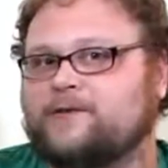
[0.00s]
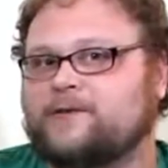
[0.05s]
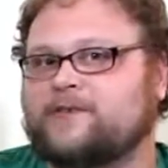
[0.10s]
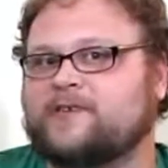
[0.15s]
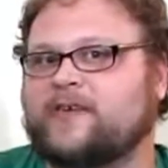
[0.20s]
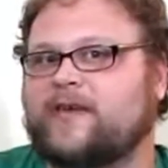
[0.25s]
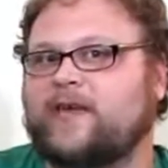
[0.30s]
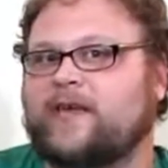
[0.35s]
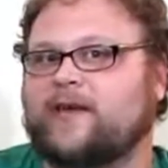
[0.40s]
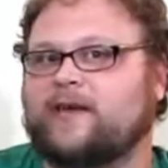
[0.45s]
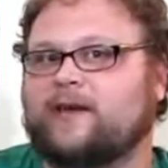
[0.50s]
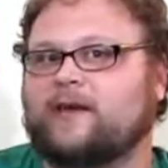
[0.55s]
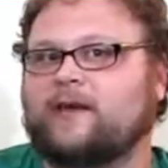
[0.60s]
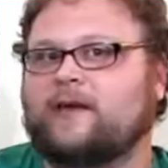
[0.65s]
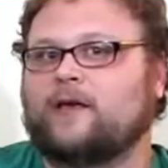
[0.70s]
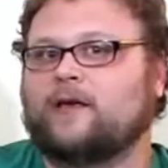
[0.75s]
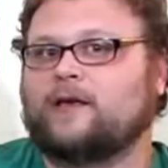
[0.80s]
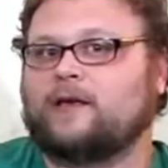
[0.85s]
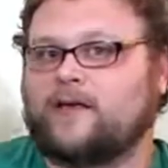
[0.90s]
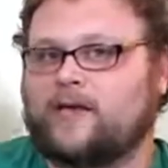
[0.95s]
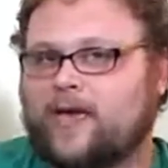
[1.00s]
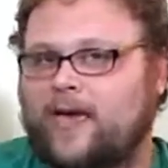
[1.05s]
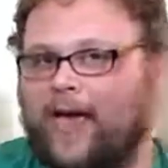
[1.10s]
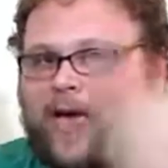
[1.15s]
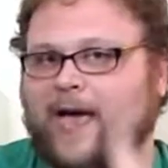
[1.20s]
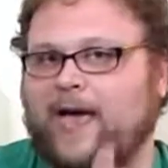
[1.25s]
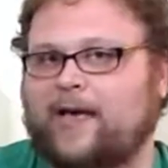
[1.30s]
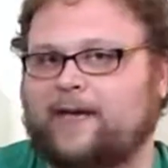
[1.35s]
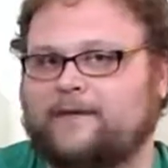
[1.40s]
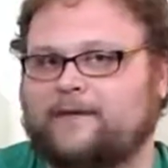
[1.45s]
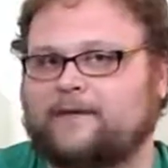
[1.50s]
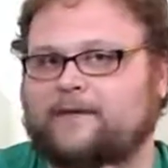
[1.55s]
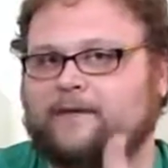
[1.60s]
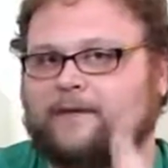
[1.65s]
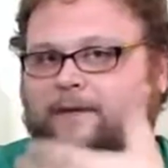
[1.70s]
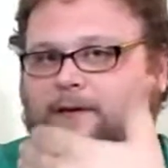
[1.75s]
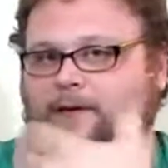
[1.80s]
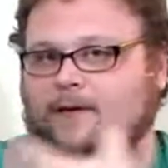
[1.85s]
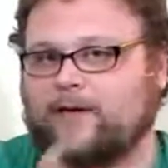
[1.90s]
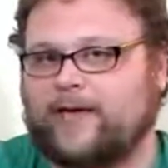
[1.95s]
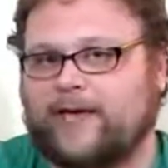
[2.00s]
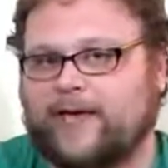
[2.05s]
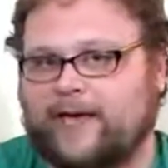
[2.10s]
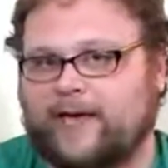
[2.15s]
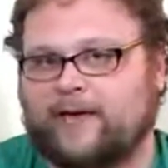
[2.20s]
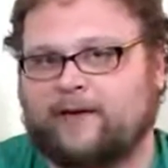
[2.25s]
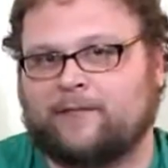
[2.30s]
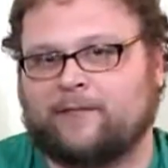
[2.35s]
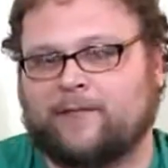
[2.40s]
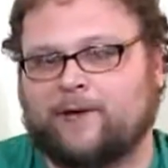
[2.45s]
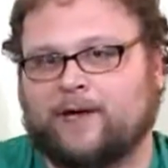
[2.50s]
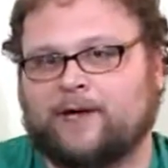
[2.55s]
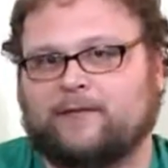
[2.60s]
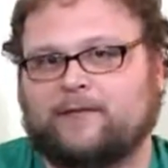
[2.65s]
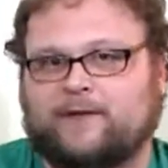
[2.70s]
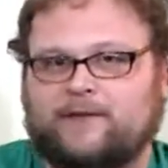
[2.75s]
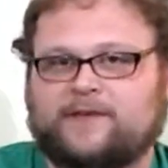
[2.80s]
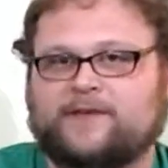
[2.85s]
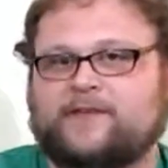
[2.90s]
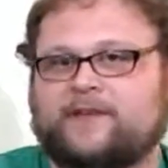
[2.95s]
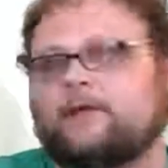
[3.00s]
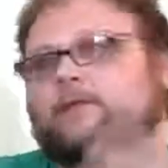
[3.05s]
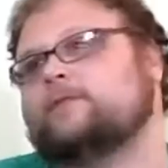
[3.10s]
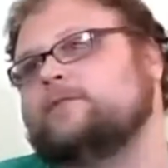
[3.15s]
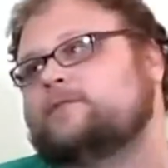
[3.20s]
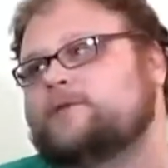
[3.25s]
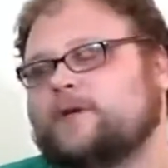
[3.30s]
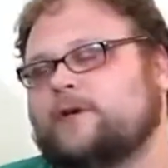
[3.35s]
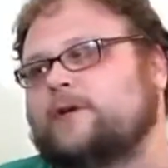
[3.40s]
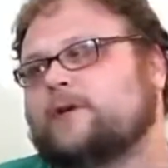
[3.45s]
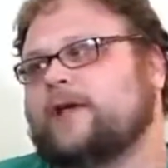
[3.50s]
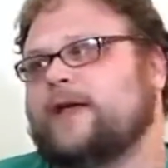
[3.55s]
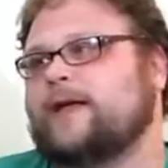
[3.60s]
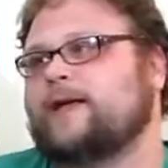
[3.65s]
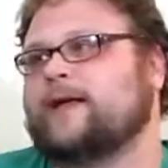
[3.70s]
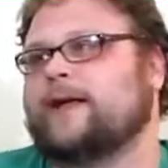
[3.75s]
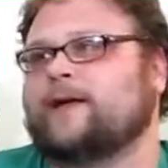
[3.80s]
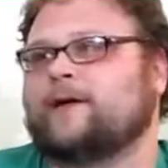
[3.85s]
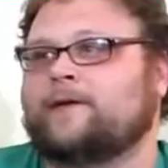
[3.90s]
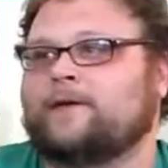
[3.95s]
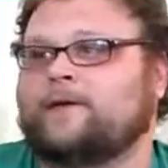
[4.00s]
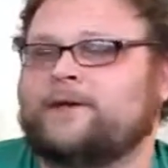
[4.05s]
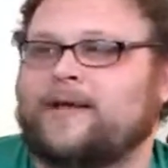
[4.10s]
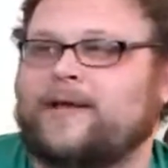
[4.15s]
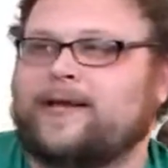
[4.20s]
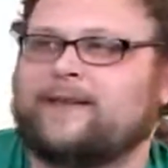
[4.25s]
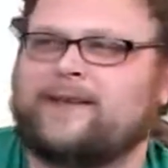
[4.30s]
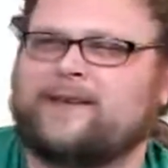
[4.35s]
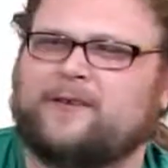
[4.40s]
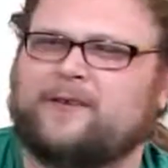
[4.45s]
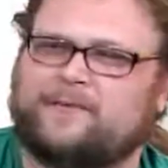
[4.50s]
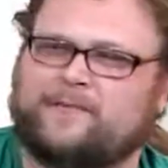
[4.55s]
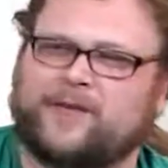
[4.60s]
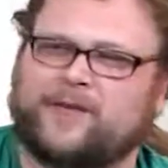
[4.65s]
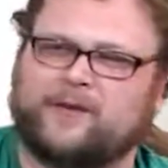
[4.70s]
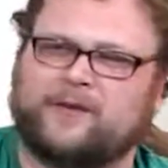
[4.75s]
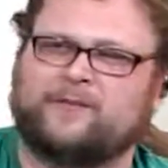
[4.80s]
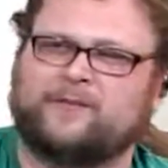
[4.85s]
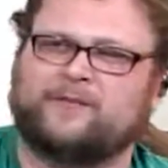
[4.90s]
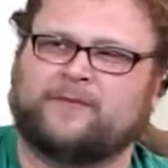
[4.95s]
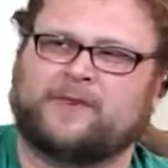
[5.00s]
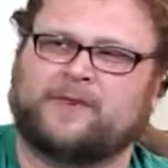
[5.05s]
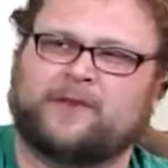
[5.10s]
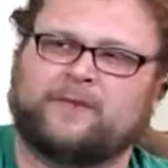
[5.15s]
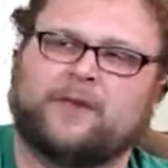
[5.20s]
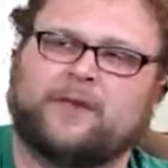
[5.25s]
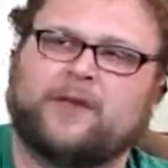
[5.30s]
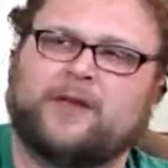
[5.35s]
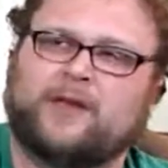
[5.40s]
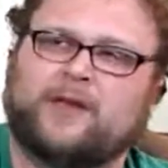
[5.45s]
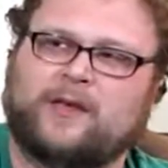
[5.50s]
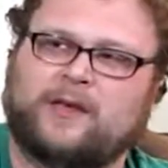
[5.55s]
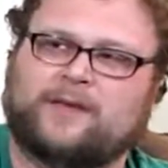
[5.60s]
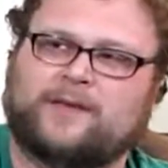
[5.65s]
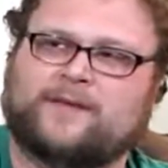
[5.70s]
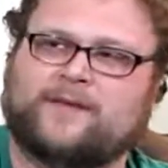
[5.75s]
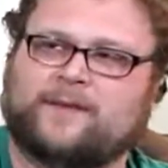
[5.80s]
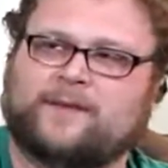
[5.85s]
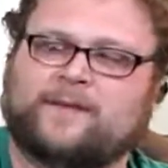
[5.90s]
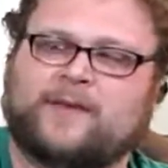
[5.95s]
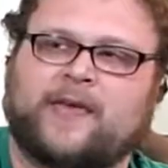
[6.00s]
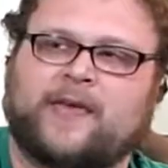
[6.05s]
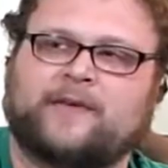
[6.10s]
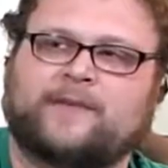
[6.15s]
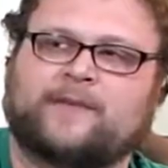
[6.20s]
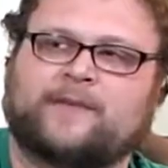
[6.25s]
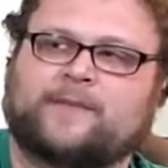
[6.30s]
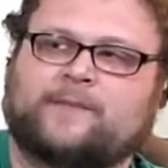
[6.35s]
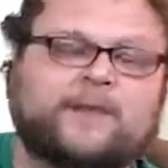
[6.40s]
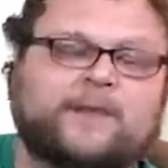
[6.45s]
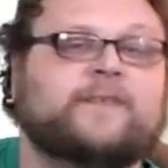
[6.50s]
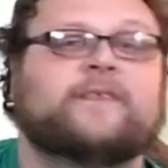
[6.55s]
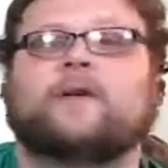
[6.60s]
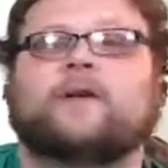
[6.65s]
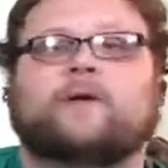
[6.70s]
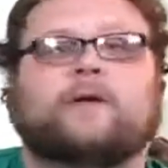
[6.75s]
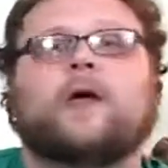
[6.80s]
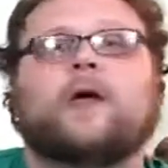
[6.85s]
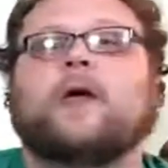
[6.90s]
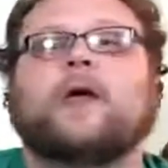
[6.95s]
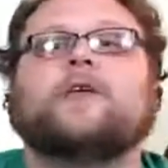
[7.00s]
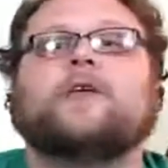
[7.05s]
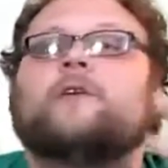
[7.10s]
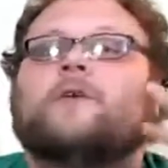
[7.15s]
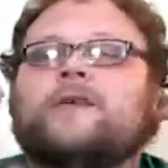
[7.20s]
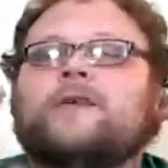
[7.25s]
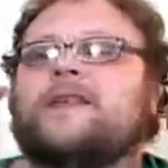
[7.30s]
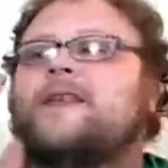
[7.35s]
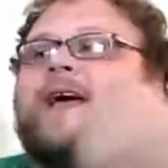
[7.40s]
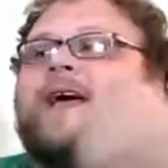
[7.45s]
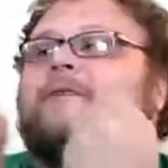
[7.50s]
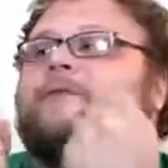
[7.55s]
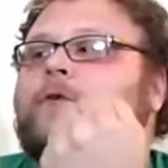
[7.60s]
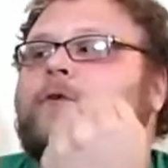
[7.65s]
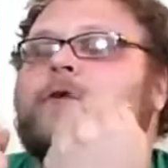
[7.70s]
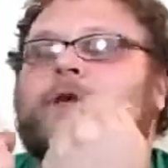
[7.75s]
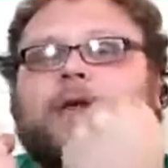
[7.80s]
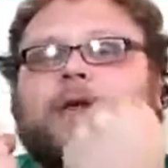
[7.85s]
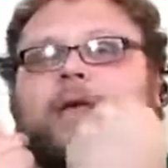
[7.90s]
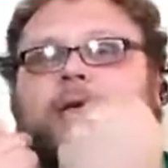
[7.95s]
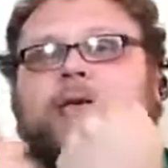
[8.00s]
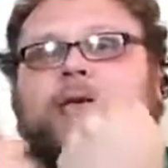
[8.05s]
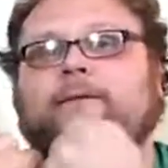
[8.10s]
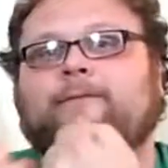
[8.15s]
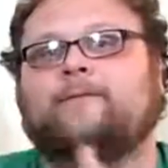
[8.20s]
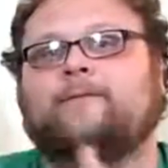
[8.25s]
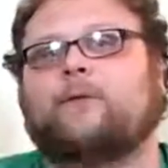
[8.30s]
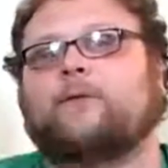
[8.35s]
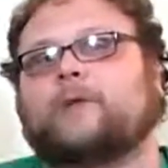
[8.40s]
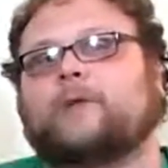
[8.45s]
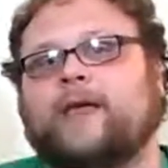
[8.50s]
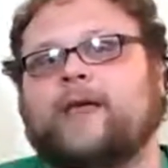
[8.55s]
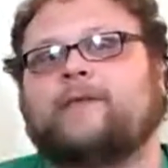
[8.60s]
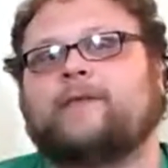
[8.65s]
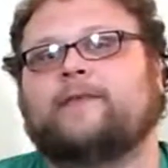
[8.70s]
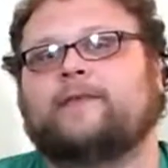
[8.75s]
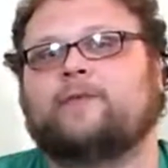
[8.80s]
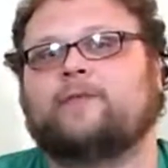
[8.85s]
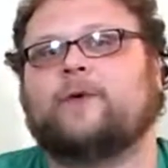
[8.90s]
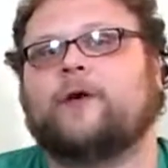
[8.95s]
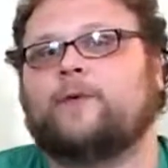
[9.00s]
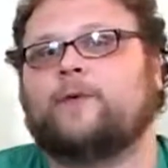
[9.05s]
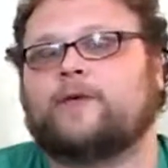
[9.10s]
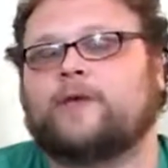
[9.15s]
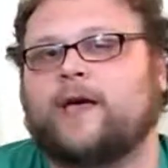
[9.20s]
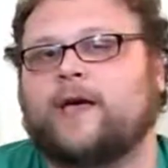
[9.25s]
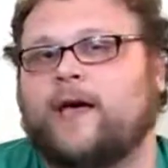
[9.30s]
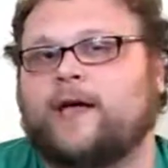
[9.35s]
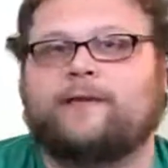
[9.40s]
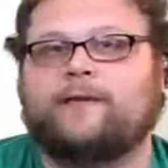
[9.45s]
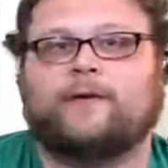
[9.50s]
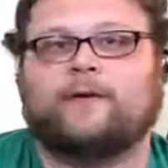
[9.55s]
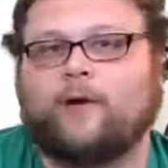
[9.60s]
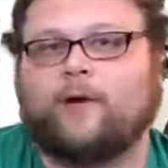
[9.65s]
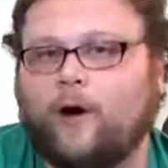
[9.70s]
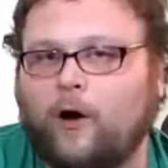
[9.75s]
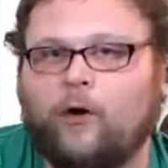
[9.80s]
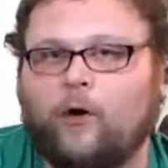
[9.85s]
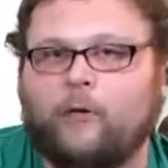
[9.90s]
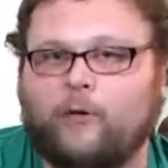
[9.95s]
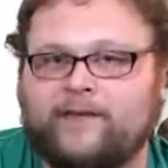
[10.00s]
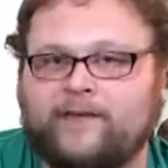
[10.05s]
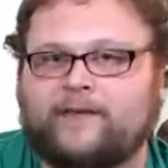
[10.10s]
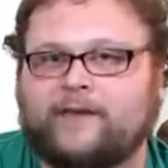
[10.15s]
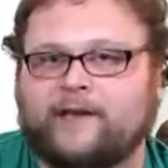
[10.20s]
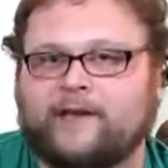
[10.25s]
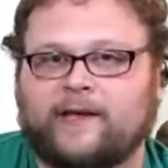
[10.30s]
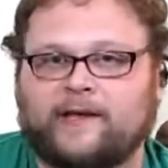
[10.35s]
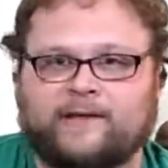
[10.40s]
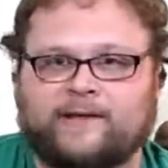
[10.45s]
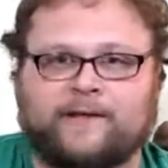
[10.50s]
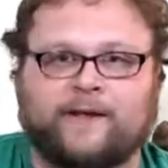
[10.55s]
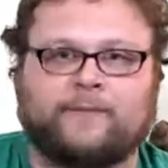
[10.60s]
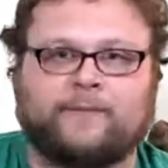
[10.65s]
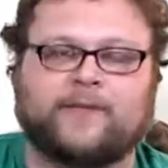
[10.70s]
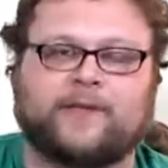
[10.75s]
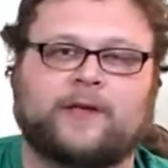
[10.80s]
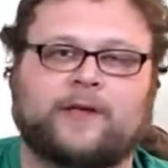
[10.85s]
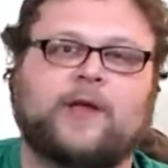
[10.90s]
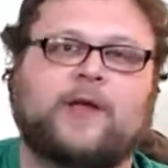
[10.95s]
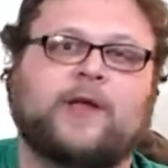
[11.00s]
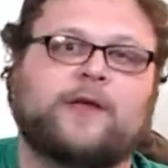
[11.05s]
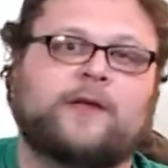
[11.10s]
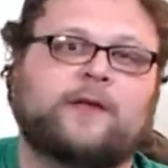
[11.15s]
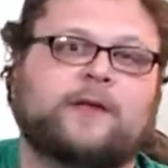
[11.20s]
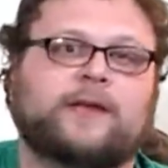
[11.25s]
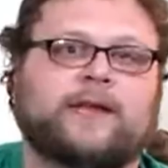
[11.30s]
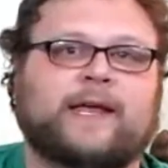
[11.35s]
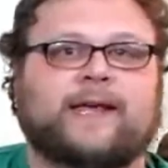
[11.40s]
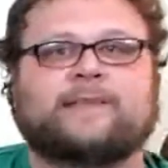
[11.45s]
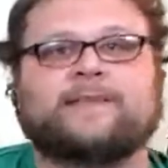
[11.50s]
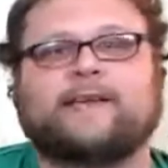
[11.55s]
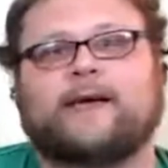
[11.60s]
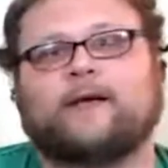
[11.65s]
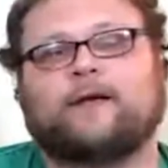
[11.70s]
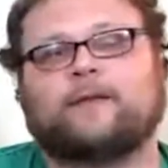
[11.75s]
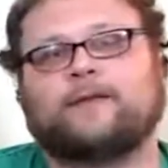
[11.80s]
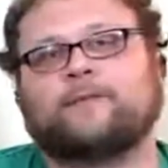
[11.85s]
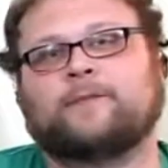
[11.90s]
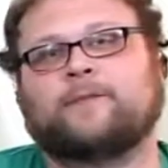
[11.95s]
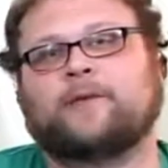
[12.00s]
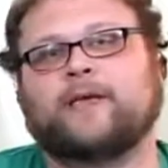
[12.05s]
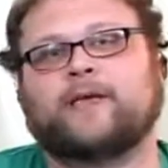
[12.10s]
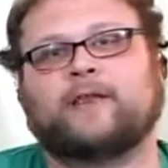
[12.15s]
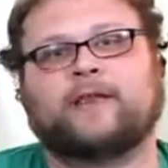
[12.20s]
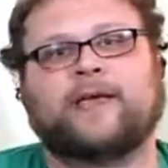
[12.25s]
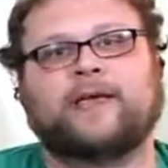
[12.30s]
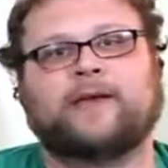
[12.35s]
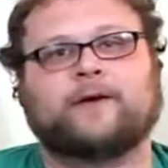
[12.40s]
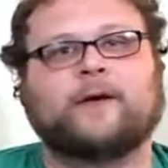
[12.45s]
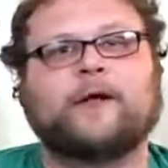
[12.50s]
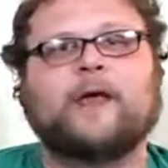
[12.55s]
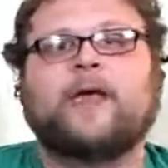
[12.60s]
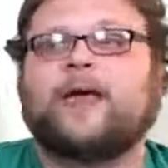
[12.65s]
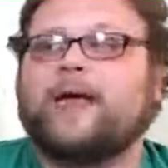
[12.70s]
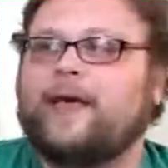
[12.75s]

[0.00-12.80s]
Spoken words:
You just can't cast the land, but you still took a land out of their deck. That could be good for them in some cases. But still, you're never going to hit 4 lands in a row with a Gonti. You're always going to hit something you can exile and then play later.